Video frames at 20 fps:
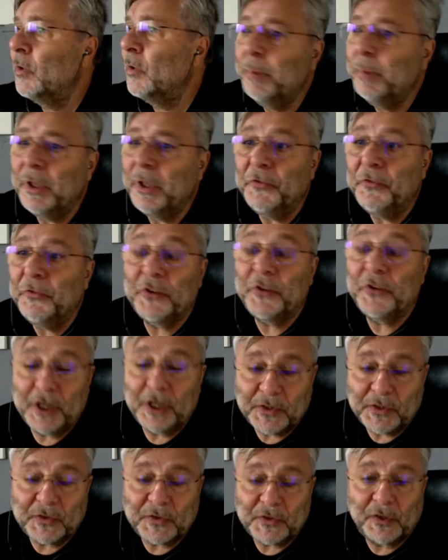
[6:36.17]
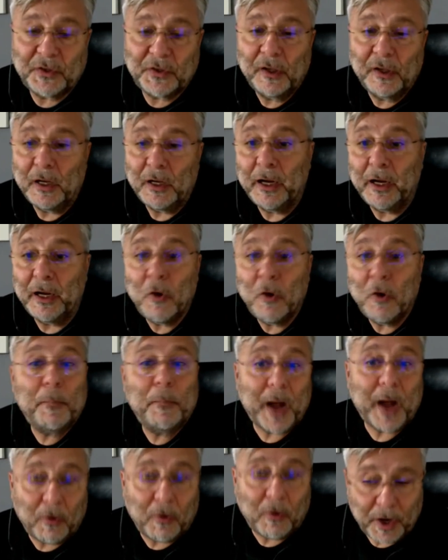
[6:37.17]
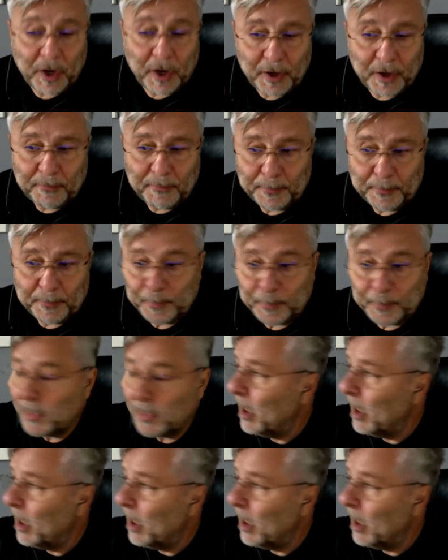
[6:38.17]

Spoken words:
to be first low power,